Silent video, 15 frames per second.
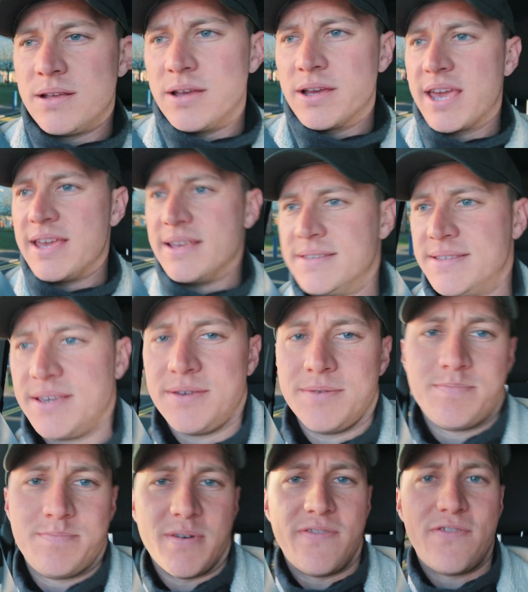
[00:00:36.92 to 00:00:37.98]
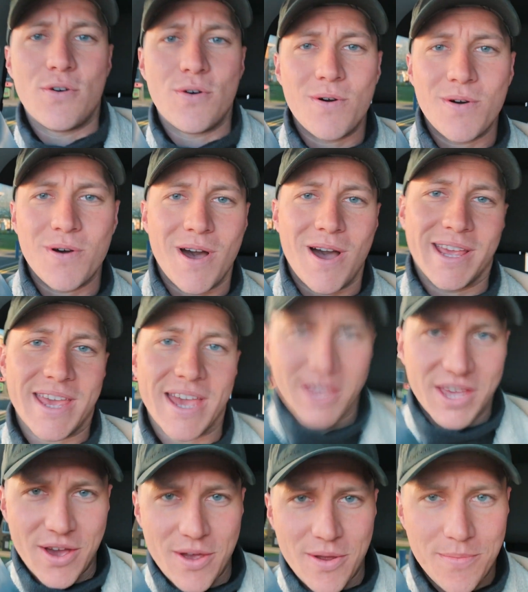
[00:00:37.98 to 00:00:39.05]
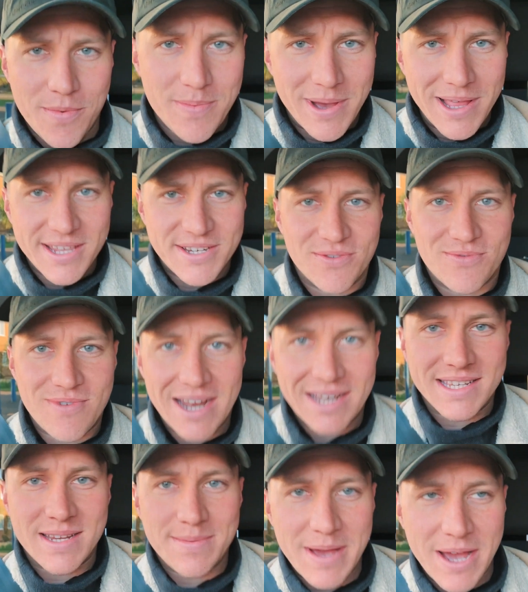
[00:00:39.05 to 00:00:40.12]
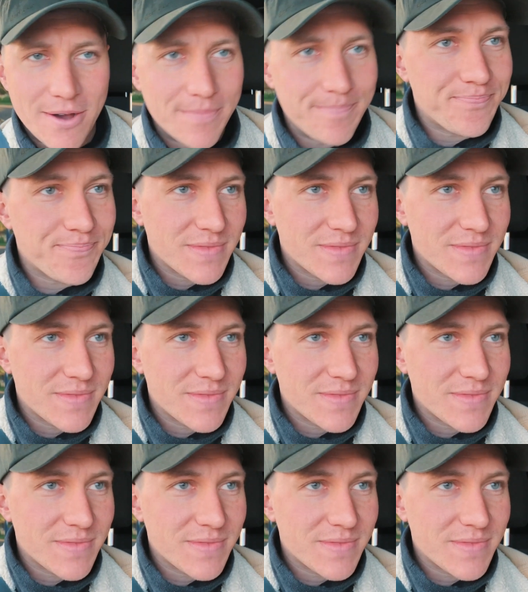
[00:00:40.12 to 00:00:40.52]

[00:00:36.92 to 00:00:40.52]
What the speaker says: Okay, so before I get going with my little rant about